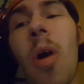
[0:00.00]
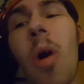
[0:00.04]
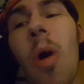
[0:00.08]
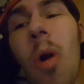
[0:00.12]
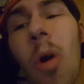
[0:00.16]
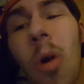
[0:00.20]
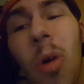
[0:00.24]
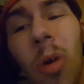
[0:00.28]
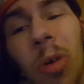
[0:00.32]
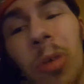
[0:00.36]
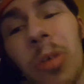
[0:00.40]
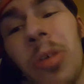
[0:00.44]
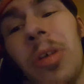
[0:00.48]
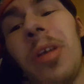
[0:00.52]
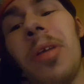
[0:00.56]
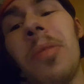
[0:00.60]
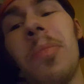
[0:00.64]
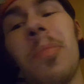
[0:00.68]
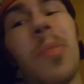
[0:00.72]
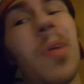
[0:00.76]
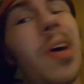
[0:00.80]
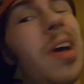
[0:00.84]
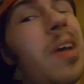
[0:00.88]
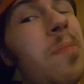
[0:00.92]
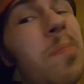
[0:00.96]
or it
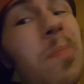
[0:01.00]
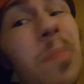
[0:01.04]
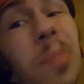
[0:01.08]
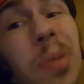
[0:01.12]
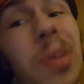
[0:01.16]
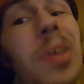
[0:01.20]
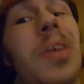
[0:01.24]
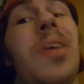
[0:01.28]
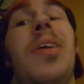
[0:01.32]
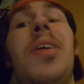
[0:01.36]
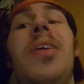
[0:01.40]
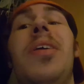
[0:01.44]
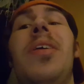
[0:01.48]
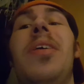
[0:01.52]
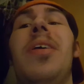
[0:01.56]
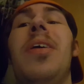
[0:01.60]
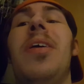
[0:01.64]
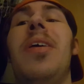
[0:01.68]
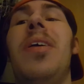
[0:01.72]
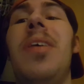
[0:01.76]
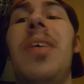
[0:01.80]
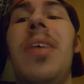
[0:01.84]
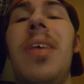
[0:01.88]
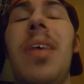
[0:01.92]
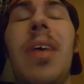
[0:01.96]
might be
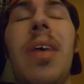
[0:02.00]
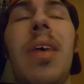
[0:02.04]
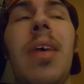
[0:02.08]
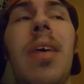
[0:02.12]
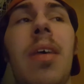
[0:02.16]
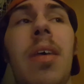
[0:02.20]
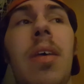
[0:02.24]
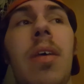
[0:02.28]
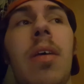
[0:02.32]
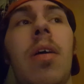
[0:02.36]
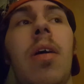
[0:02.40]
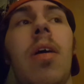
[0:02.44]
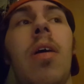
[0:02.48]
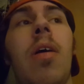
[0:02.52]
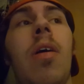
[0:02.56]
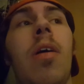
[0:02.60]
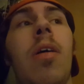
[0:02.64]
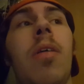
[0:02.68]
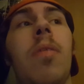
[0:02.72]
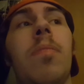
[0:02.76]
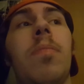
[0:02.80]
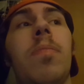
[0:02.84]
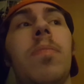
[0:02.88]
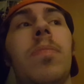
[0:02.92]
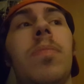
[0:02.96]

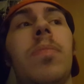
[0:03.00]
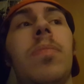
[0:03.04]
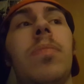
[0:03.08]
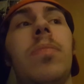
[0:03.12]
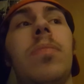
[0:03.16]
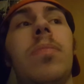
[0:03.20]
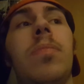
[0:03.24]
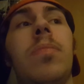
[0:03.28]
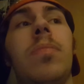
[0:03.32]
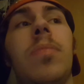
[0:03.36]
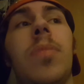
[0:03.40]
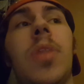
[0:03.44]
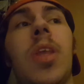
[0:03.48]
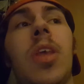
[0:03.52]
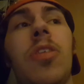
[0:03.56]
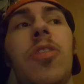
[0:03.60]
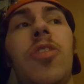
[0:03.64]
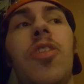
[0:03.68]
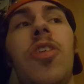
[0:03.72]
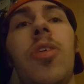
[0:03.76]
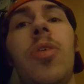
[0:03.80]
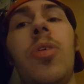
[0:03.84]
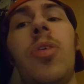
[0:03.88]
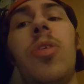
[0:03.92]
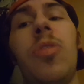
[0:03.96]
um
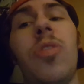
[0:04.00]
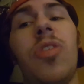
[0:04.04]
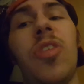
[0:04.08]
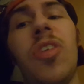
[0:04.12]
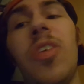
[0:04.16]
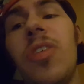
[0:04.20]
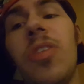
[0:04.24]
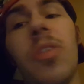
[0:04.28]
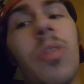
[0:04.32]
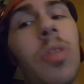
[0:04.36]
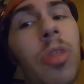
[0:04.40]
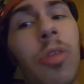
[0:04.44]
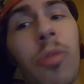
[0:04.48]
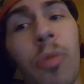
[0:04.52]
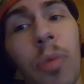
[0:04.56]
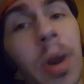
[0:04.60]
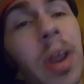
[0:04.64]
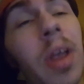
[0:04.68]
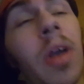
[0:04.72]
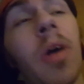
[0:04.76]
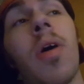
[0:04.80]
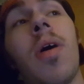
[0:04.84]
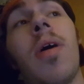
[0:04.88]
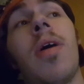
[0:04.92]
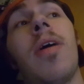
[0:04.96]
continuing season
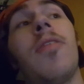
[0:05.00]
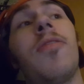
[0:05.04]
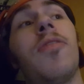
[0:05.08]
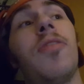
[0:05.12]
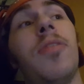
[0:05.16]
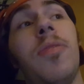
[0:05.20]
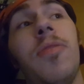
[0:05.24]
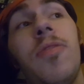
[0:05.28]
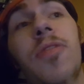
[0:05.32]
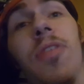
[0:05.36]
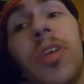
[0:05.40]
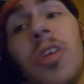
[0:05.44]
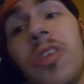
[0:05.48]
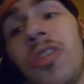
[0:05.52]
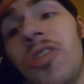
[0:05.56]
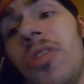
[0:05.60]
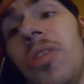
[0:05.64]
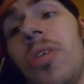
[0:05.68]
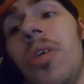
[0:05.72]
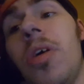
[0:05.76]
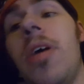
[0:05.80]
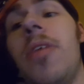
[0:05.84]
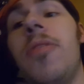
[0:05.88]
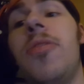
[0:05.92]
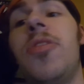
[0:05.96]
three off and
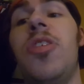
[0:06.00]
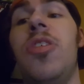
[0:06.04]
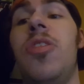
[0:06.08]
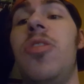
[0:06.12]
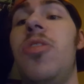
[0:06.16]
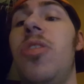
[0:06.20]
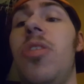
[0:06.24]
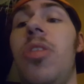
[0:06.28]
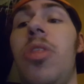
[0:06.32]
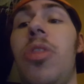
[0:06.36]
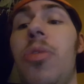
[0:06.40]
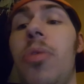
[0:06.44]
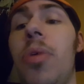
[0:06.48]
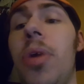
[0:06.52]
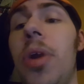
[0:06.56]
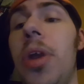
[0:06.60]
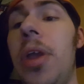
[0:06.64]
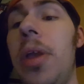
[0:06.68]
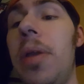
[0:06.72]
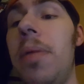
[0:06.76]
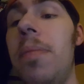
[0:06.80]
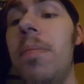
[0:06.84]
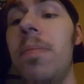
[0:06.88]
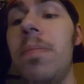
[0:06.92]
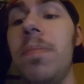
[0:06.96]
finishing off season
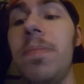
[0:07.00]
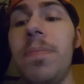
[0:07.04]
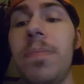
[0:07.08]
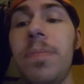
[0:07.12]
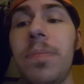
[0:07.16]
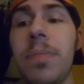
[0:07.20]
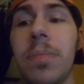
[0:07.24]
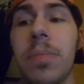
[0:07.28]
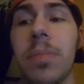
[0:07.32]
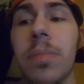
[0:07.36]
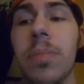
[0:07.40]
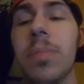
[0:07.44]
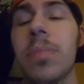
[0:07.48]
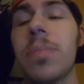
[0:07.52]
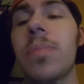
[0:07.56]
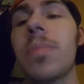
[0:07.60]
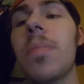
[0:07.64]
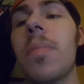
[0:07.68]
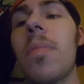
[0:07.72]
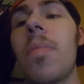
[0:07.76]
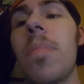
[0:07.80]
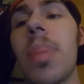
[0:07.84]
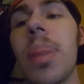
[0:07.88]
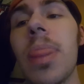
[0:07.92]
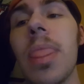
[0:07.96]
three
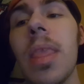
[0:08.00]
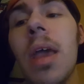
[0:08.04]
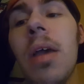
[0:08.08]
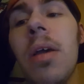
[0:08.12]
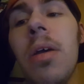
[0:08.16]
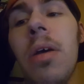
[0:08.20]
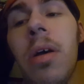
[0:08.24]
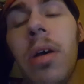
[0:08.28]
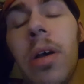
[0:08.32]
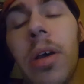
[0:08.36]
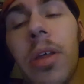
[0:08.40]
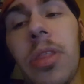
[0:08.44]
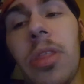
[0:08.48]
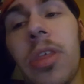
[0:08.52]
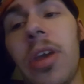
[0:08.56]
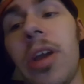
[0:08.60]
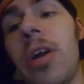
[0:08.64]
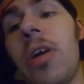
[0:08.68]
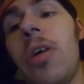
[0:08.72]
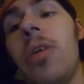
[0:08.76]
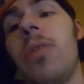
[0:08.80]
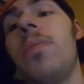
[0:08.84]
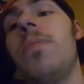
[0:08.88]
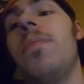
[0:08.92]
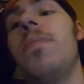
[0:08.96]
uh,
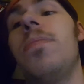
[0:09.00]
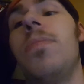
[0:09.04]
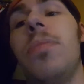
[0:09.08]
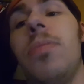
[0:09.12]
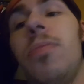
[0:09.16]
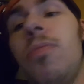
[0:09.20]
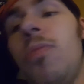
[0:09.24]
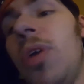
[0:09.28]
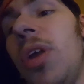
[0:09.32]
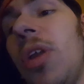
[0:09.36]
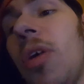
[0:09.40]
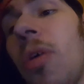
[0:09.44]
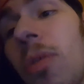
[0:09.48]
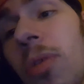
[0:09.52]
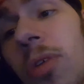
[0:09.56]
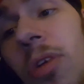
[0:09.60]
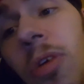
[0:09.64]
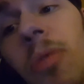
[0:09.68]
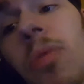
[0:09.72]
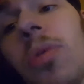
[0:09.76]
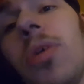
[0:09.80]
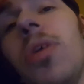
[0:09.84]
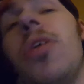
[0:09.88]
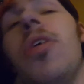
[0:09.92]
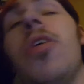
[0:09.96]
there. We don't know
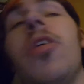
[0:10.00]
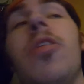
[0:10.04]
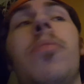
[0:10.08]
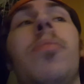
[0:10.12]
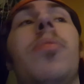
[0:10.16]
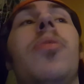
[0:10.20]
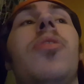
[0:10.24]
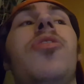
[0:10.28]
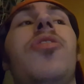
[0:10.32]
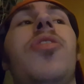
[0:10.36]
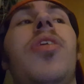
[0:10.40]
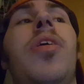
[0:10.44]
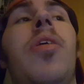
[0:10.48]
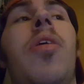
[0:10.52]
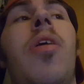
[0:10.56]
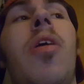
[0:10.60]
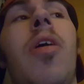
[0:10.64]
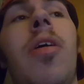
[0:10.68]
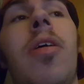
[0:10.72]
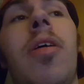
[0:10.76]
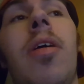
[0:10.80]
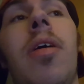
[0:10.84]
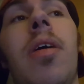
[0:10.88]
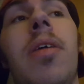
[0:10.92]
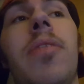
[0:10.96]
what 100%
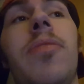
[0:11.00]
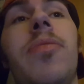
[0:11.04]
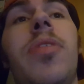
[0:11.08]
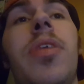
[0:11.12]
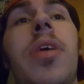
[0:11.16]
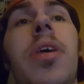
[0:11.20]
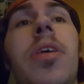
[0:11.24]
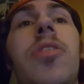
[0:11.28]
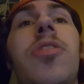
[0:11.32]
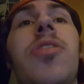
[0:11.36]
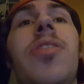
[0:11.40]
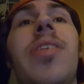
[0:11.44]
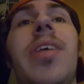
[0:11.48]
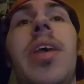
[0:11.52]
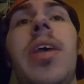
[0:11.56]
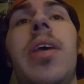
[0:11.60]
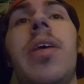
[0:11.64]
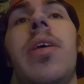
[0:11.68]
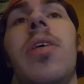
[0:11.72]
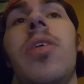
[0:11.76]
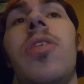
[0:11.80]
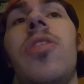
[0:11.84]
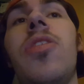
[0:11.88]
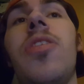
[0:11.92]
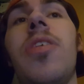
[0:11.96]
of this
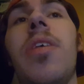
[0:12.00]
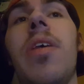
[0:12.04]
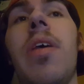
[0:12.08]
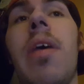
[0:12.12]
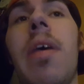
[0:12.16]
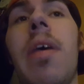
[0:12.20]
is.